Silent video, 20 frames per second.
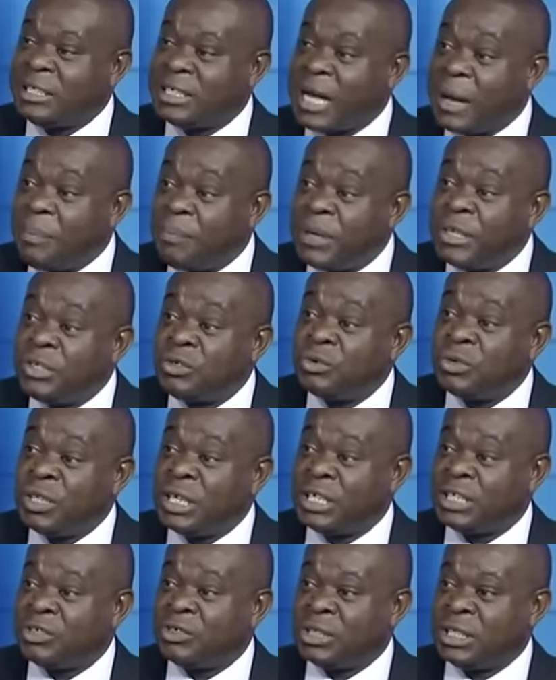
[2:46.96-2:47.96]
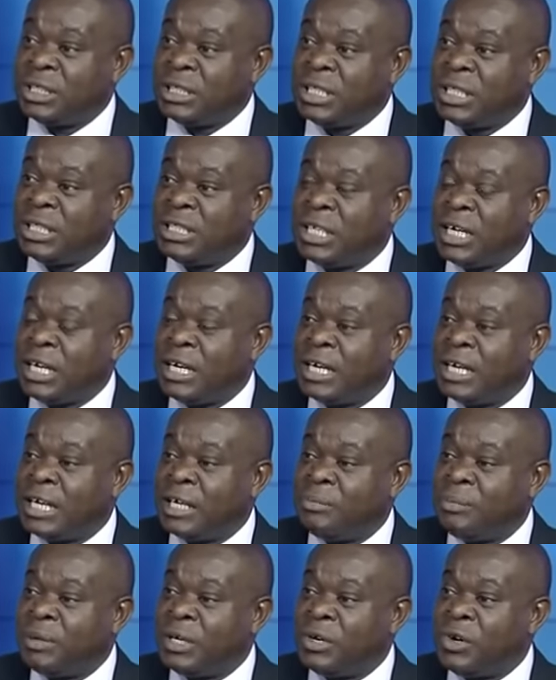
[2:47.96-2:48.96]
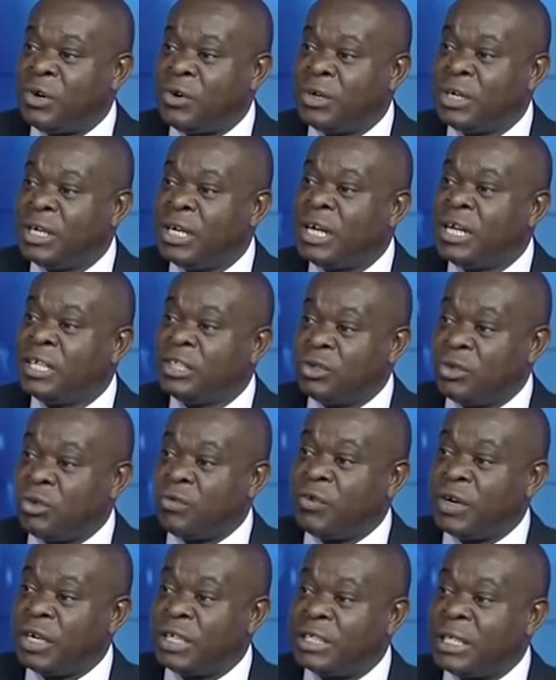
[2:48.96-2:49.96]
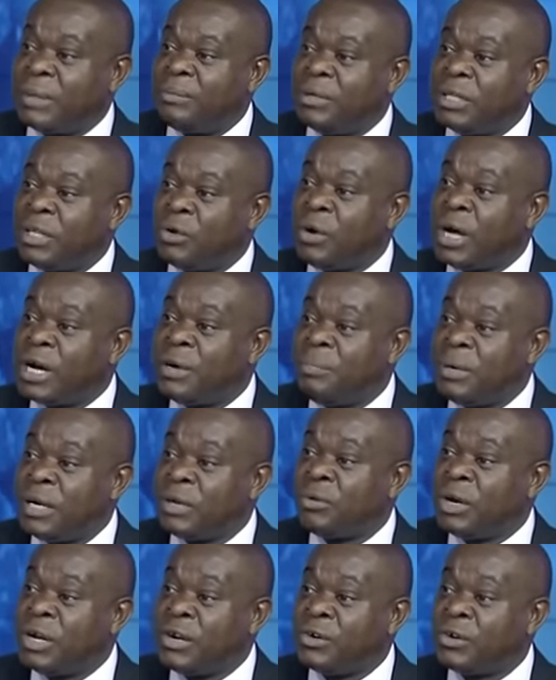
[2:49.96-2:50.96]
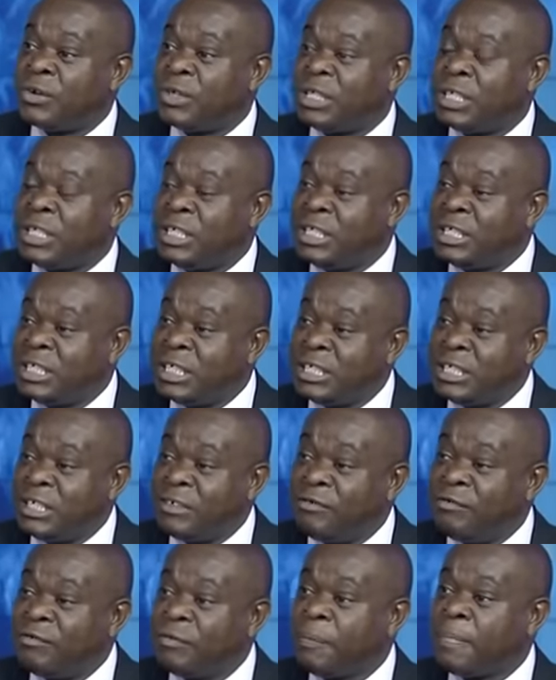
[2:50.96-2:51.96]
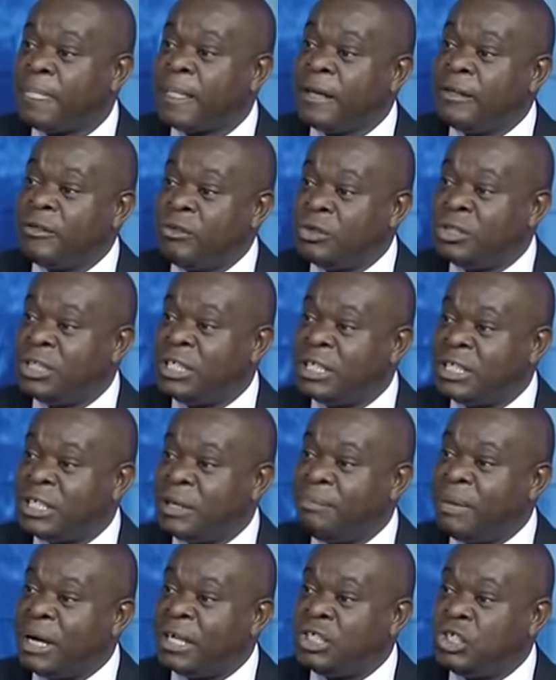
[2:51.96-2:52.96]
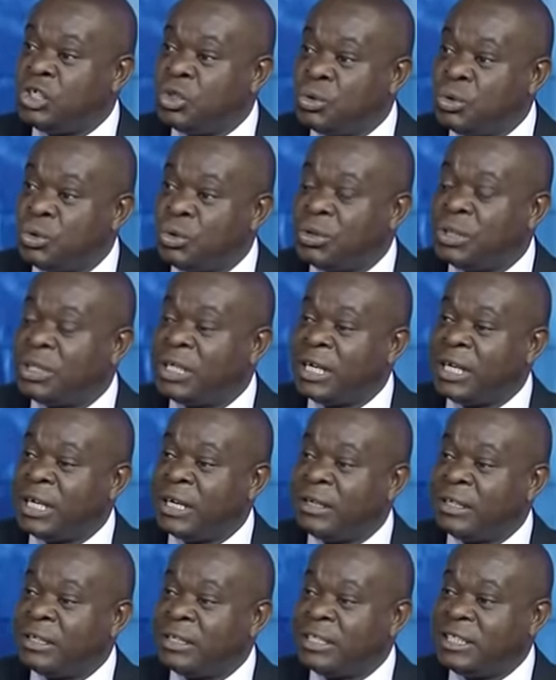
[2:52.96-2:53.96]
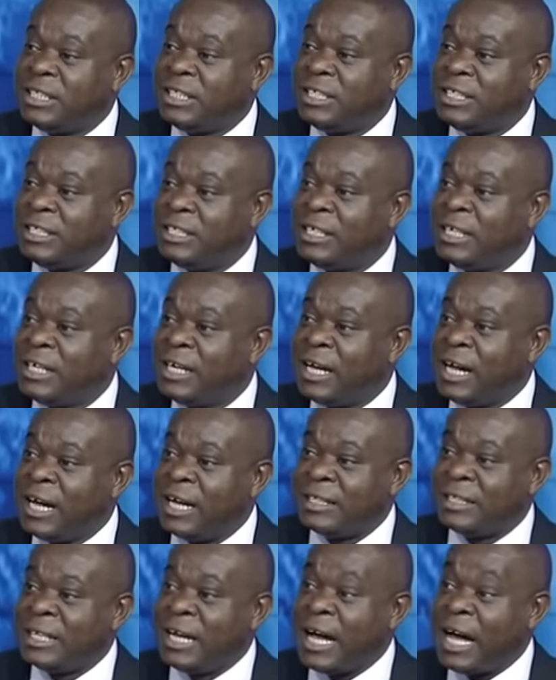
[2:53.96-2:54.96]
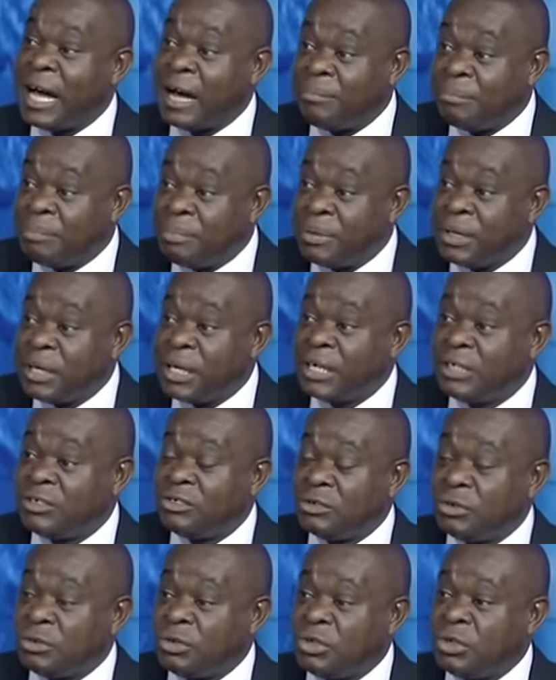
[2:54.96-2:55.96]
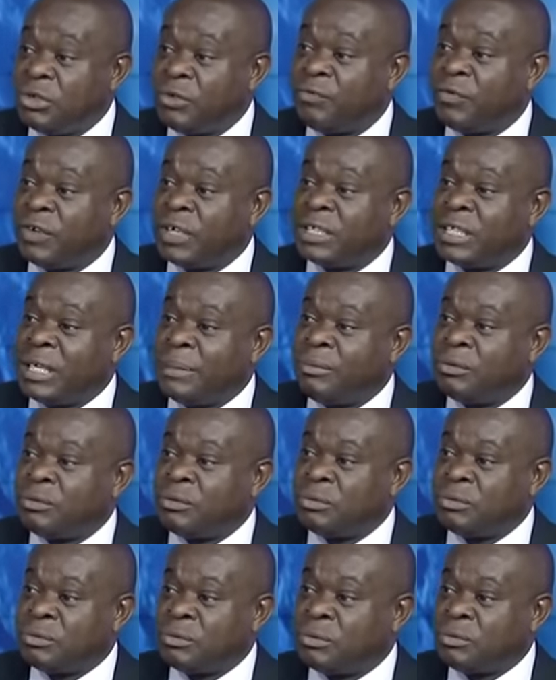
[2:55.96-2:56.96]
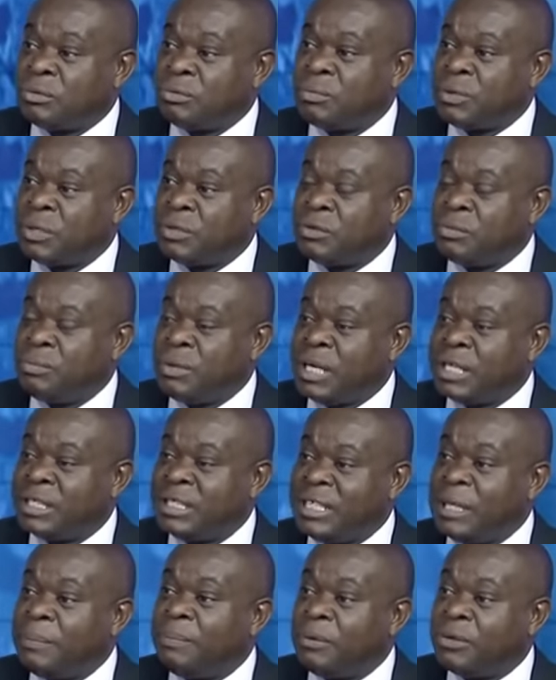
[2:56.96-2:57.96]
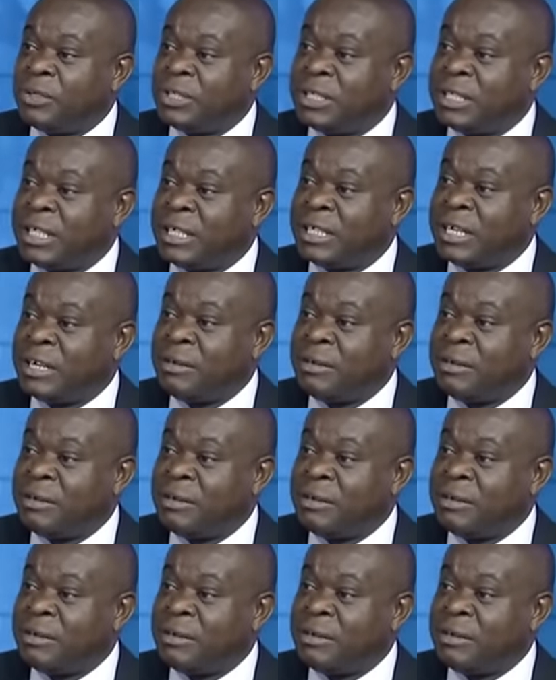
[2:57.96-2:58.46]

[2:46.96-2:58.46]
tap into the resources that China can bring on through, for example, the One Belt, One Road initiative, using the Banjul city as a hub to, for example, to be a seaport that